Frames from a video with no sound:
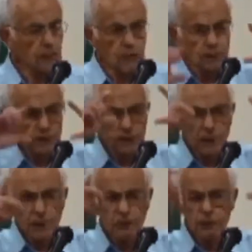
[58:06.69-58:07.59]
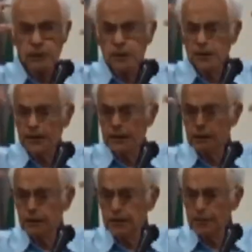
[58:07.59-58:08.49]
You can see it's peeling
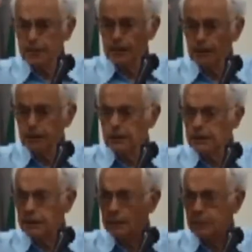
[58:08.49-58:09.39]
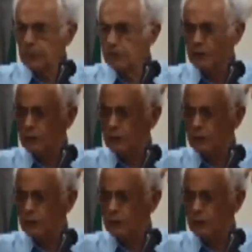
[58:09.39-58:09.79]
and peeling and peeling and peeling.